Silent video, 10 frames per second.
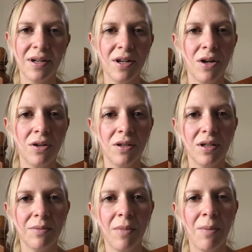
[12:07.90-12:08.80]
don't know.
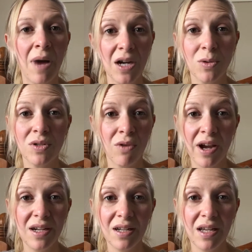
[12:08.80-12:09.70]
Mark was
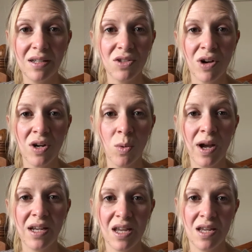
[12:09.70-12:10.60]
great.
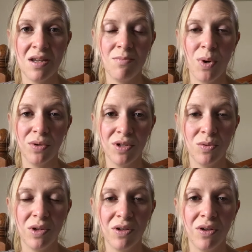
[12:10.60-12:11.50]
He bonded
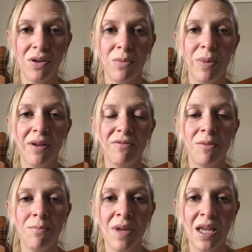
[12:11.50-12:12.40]
with her, but
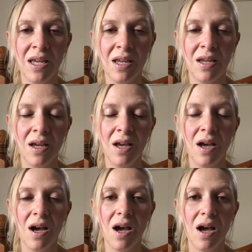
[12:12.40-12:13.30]
for me,
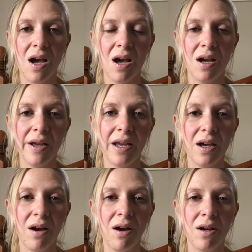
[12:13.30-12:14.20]

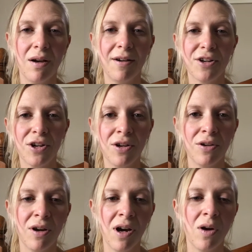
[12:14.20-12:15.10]
I don't
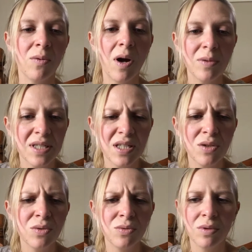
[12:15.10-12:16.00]
know. I was
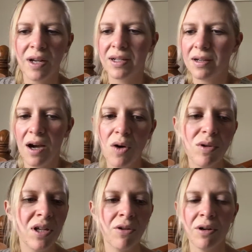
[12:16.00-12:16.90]
still like
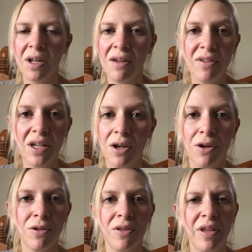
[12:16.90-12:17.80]
holding her and loving
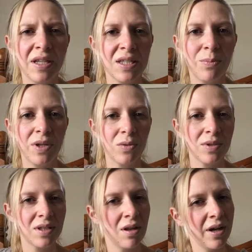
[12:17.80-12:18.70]
her and things, but it
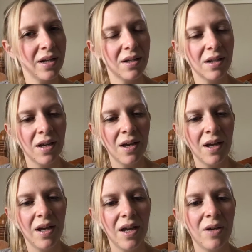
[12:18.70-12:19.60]
was like,
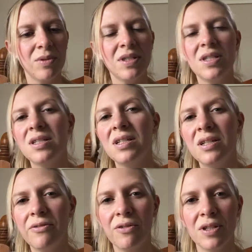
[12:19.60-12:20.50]
it was just a
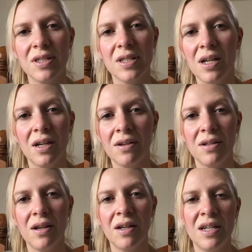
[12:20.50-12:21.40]
difference like
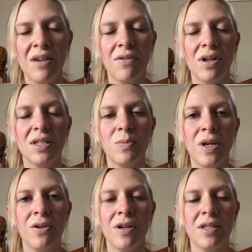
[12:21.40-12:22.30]
I'd never
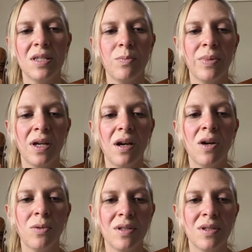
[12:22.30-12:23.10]
experienced. But I